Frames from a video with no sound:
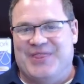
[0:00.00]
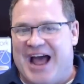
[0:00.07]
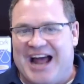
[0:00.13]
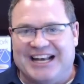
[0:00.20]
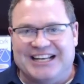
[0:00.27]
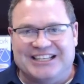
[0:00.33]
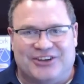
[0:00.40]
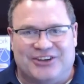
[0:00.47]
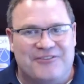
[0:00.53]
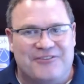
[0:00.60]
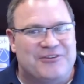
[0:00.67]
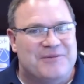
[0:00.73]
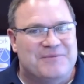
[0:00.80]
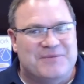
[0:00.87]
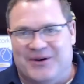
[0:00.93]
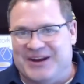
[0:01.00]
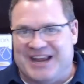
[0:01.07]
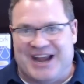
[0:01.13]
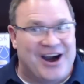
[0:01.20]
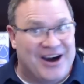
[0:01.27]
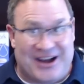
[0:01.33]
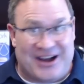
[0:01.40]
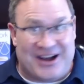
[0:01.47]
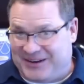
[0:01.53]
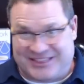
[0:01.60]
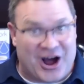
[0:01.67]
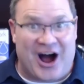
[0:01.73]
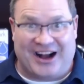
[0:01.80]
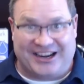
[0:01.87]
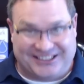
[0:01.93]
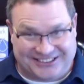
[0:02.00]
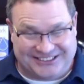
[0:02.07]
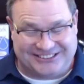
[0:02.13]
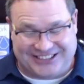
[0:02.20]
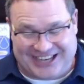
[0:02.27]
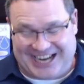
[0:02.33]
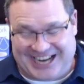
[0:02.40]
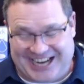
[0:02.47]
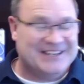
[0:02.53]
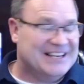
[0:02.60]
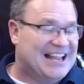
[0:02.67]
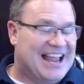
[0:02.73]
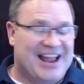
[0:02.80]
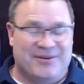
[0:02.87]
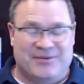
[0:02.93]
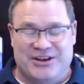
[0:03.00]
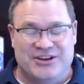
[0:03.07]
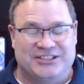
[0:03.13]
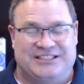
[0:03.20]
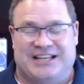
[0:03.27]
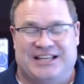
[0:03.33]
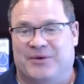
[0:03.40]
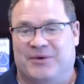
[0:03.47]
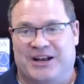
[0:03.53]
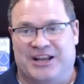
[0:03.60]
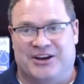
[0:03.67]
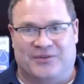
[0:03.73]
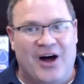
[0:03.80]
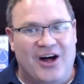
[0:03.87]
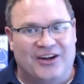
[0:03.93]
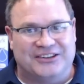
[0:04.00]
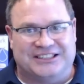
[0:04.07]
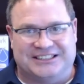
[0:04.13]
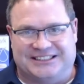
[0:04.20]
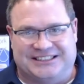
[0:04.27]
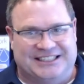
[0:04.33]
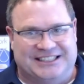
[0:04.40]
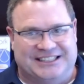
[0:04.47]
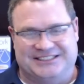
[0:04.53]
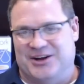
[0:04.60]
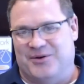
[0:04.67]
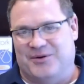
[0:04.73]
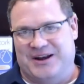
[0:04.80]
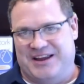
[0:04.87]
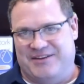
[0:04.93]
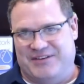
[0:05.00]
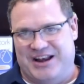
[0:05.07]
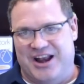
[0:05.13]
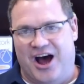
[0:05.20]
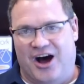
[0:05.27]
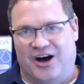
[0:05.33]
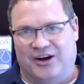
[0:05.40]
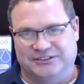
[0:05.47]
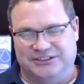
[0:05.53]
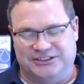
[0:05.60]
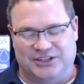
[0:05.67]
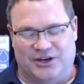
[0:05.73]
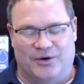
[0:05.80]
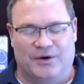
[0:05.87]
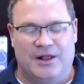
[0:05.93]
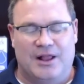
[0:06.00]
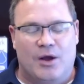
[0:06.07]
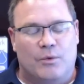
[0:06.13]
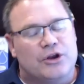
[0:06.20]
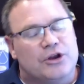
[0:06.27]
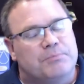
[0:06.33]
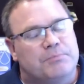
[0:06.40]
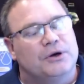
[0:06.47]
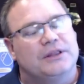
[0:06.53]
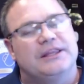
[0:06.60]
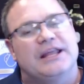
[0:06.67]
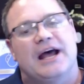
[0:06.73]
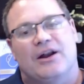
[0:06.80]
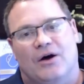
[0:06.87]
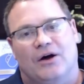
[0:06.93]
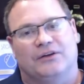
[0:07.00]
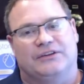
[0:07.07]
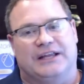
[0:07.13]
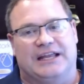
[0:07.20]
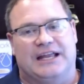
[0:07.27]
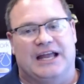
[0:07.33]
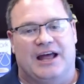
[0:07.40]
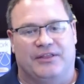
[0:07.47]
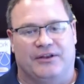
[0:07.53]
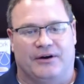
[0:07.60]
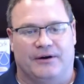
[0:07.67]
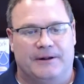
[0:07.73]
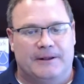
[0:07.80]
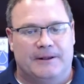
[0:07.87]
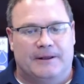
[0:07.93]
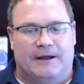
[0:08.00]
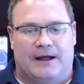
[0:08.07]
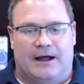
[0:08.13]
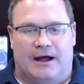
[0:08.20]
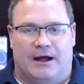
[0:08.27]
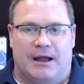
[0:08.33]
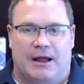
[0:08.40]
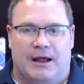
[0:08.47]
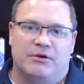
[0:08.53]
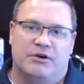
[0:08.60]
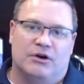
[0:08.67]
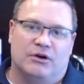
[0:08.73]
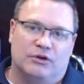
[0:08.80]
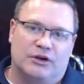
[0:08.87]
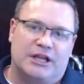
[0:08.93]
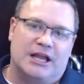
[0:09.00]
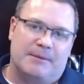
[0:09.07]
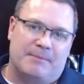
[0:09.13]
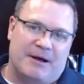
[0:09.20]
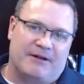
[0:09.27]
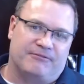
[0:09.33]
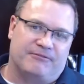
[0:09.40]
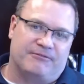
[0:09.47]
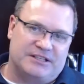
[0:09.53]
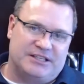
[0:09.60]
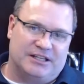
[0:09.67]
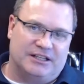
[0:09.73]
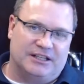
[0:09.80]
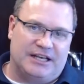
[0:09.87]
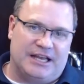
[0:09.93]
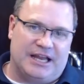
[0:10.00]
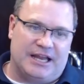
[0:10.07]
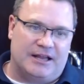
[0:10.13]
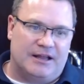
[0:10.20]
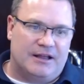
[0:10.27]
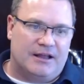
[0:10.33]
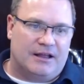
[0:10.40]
that is our familiarity with doctors, right? And when you say what a urologist is, no one even knows. So when you put that all together, and if you're looking about fertility,